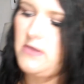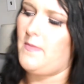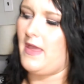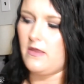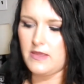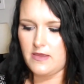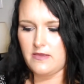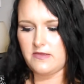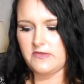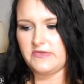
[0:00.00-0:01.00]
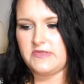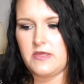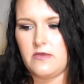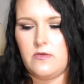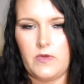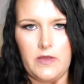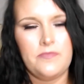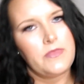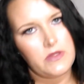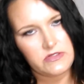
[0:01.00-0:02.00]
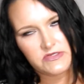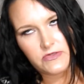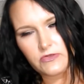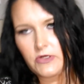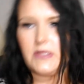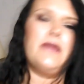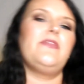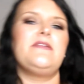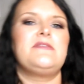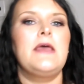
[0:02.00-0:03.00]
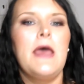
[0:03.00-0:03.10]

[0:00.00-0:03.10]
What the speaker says: about is, well, let's just start like this.